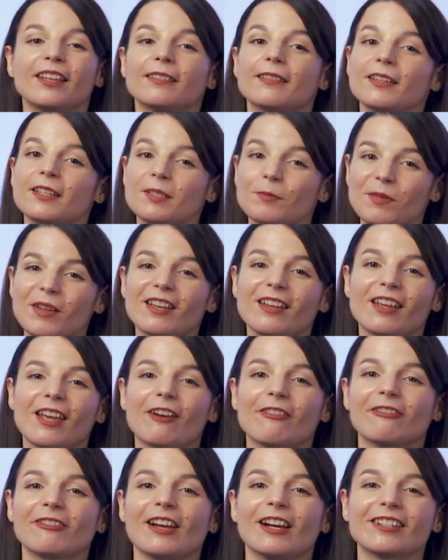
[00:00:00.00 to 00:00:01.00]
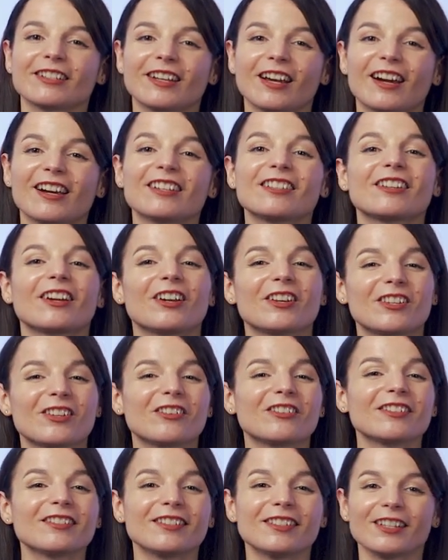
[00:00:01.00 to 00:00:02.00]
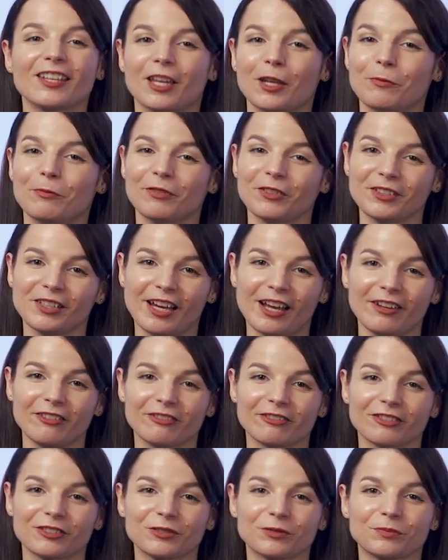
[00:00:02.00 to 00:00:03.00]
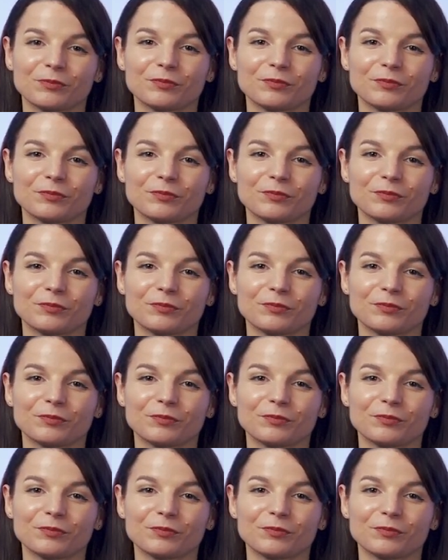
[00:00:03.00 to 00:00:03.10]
These P D F flashcards are yours to keep for life.